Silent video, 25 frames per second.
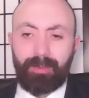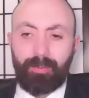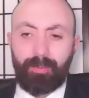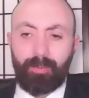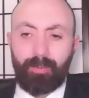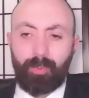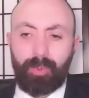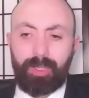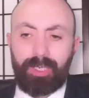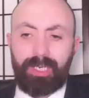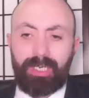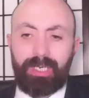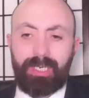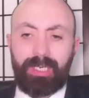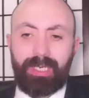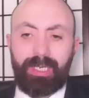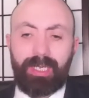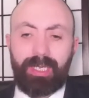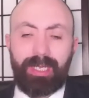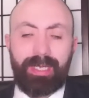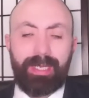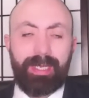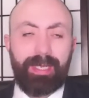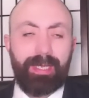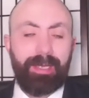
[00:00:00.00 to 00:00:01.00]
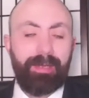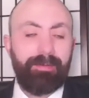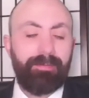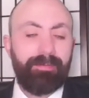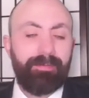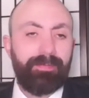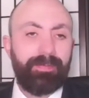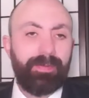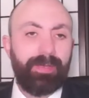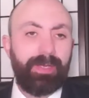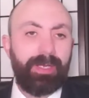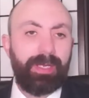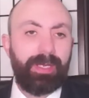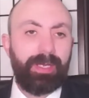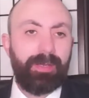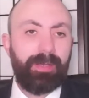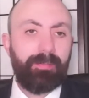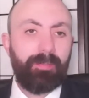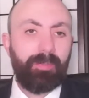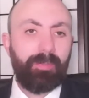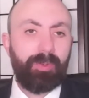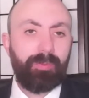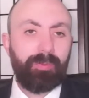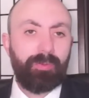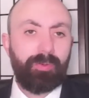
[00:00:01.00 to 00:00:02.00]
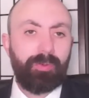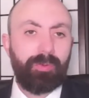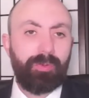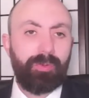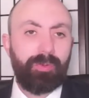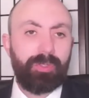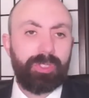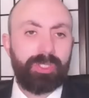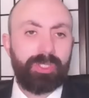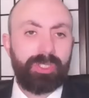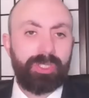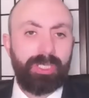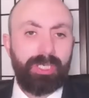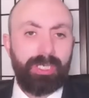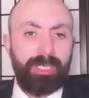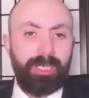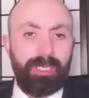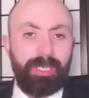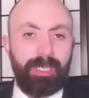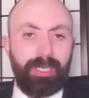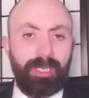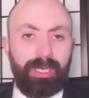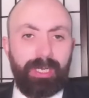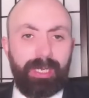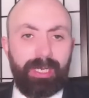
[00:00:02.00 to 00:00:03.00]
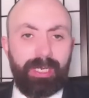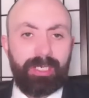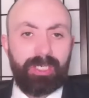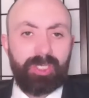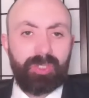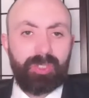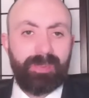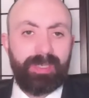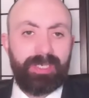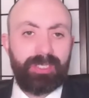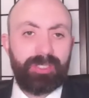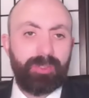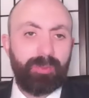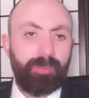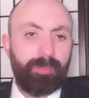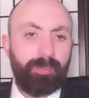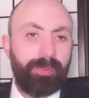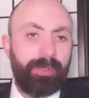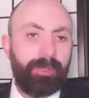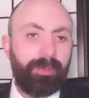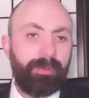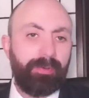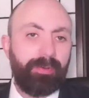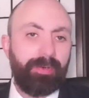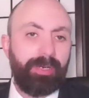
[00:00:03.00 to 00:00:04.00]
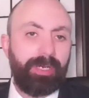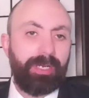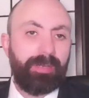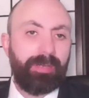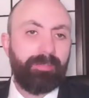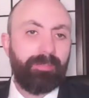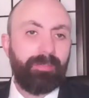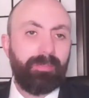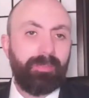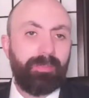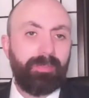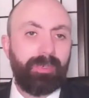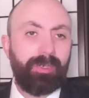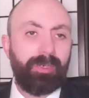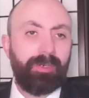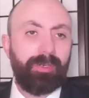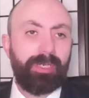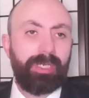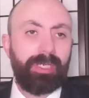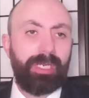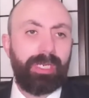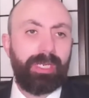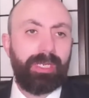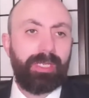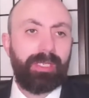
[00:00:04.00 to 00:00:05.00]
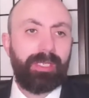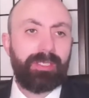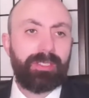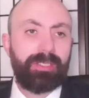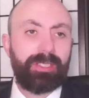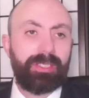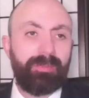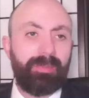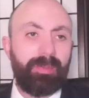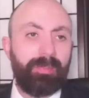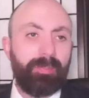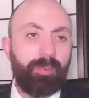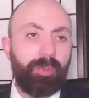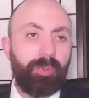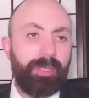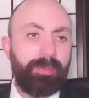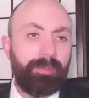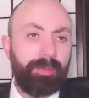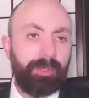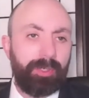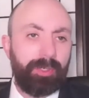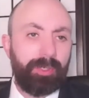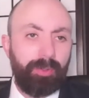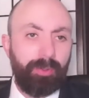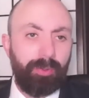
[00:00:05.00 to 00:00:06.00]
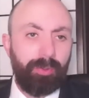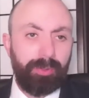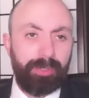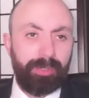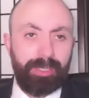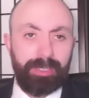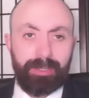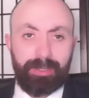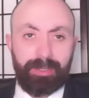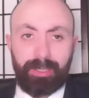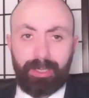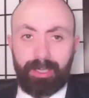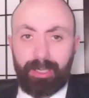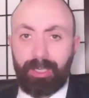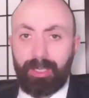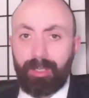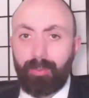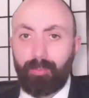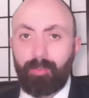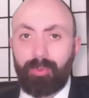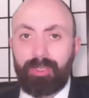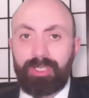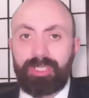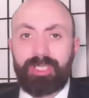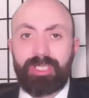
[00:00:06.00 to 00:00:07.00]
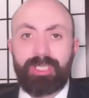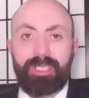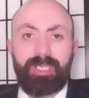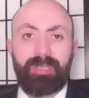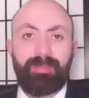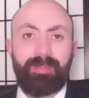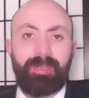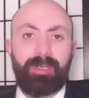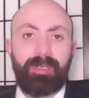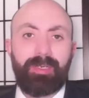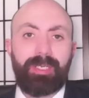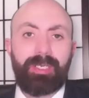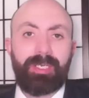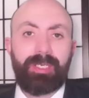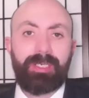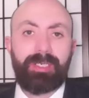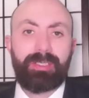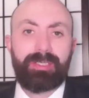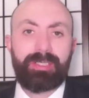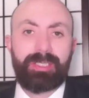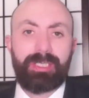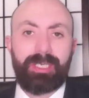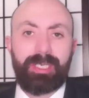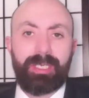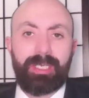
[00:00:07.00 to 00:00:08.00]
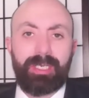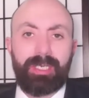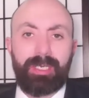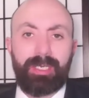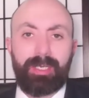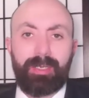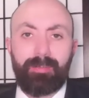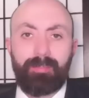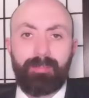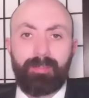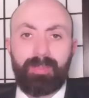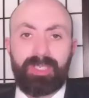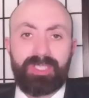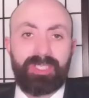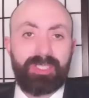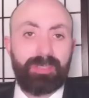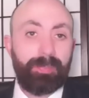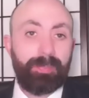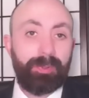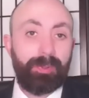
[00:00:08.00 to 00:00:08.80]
we have, of course, a special program that's going to be pre-recorded, which is going to be looking at Mr.